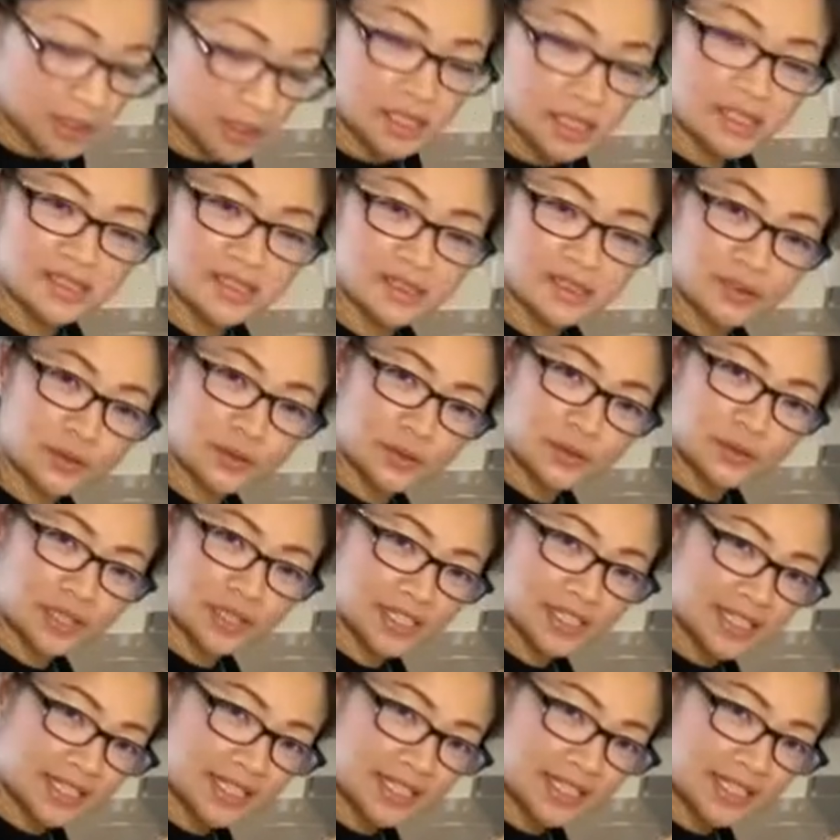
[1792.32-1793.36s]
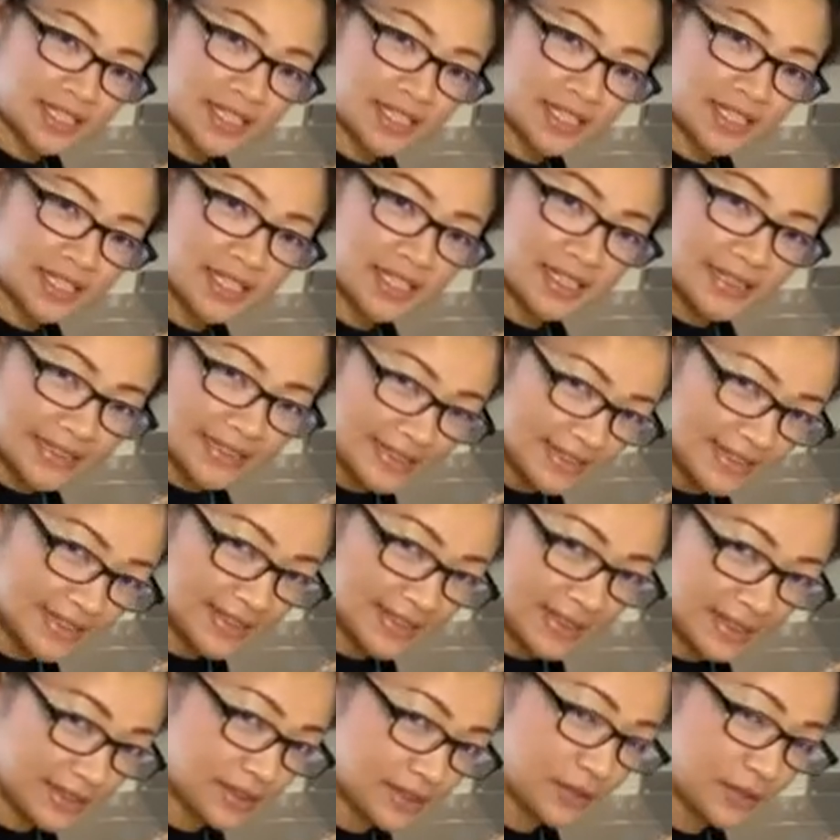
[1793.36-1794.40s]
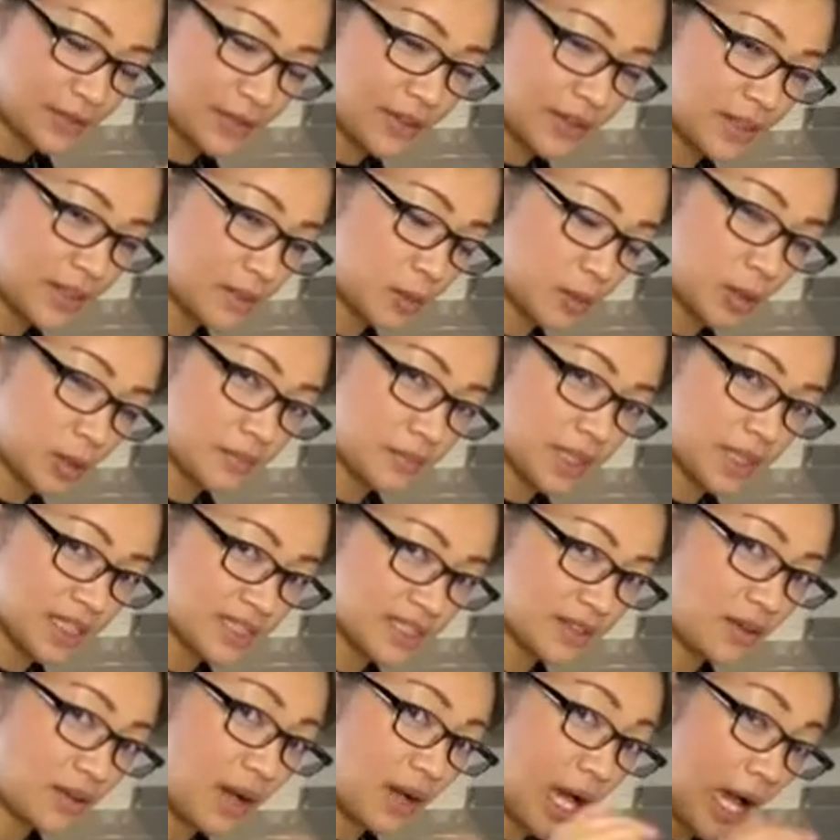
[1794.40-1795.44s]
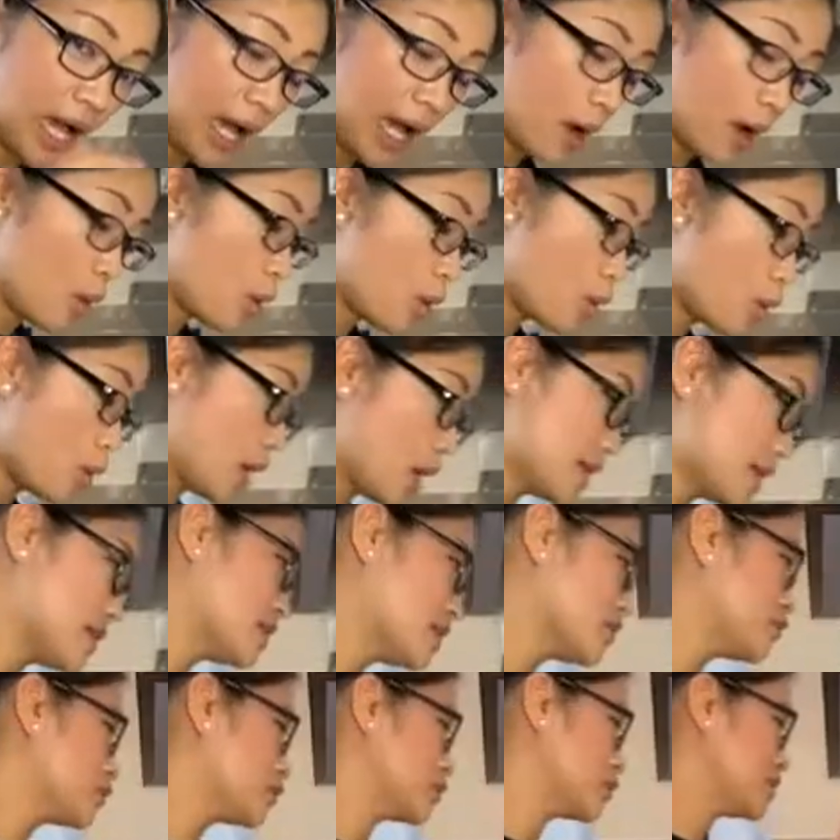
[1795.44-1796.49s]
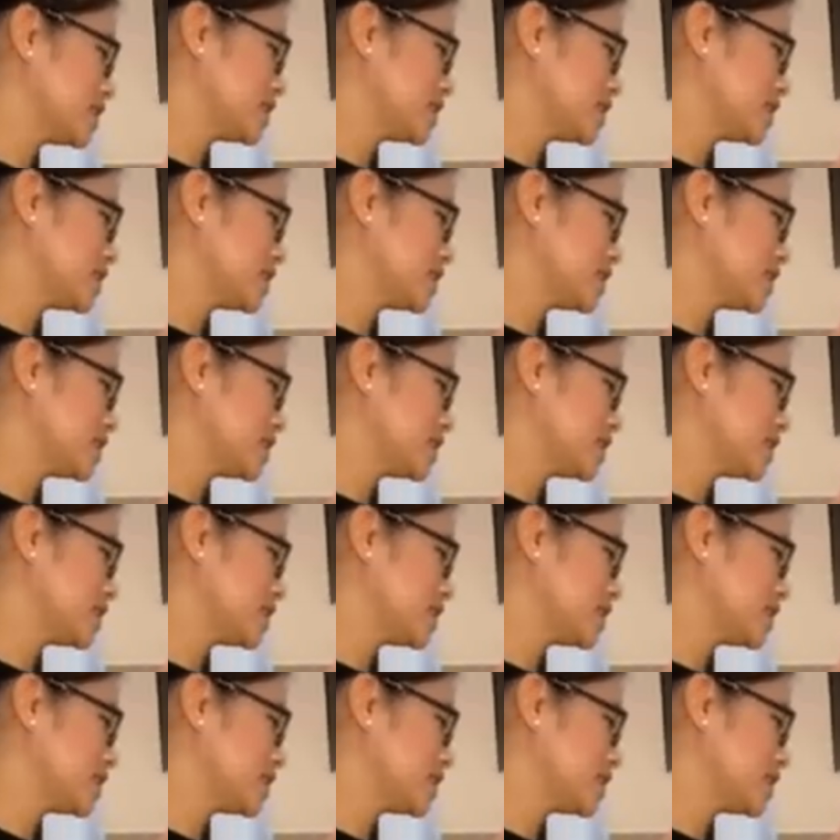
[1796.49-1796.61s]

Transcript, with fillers: is already inside your Thermomix. So how wonderful